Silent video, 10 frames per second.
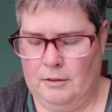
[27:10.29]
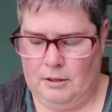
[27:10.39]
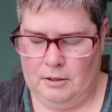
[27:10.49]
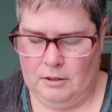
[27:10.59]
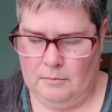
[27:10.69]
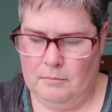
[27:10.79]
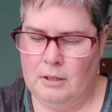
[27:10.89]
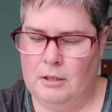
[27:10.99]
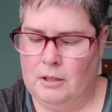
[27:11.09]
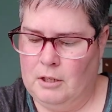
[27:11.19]
Um,
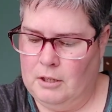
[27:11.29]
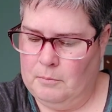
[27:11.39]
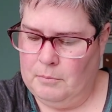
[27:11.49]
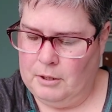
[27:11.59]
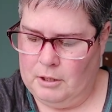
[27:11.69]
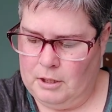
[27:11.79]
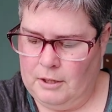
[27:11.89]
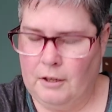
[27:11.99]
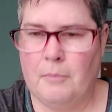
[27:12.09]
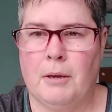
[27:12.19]
but uh, I
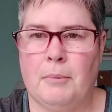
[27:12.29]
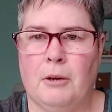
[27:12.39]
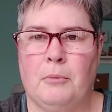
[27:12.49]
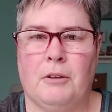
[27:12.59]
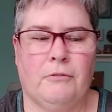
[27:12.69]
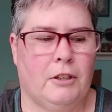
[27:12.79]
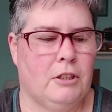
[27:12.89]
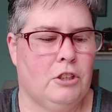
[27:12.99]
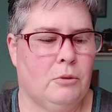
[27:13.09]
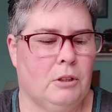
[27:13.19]
thought maybe it would be fun to
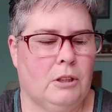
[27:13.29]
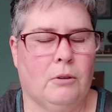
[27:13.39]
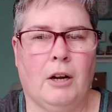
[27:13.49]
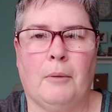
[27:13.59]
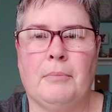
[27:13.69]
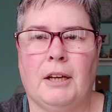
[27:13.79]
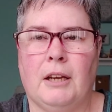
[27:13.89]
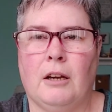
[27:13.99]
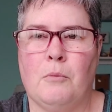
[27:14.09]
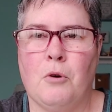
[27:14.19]
do a little
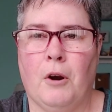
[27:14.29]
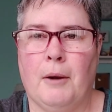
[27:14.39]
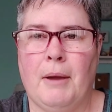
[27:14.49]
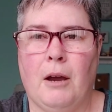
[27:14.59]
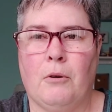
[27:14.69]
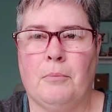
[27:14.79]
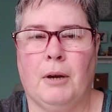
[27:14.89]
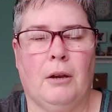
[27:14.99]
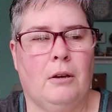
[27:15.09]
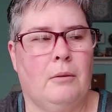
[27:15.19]
update on where I'm at with my,